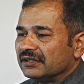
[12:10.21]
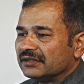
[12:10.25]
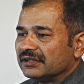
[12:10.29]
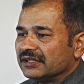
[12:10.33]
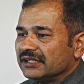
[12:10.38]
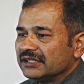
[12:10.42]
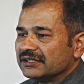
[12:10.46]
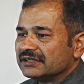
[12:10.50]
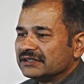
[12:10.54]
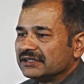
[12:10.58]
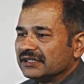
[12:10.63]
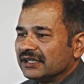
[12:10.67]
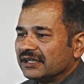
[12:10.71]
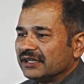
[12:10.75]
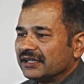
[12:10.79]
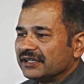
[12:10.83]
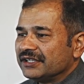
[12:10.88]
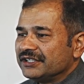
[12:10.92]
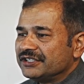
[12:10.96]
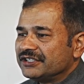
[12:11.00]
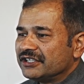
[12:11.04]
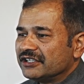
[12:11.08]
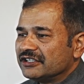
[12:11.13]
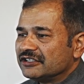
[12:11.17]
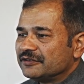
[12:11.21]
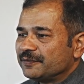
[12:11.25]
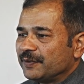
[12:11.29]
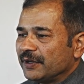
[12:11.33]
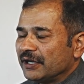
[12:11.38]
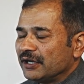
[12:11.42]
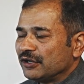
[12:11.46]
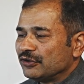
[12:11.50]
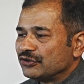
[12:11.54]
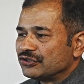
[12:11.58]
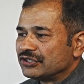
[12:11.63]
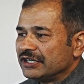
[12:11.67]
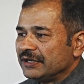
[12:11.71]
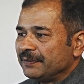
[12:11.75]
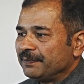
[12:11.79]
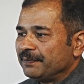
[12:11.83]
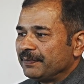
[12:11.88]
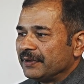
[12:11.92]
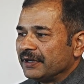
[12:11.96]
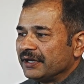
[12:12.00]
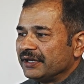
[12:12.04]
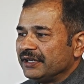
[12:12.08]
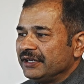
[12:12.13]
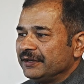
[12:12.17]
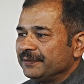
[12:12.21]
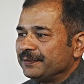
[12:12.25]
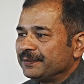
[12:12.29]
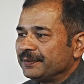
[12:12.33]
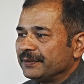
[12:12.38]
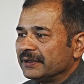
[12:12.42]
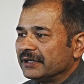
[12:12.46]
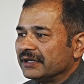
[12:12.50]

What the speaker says: this research fellowship if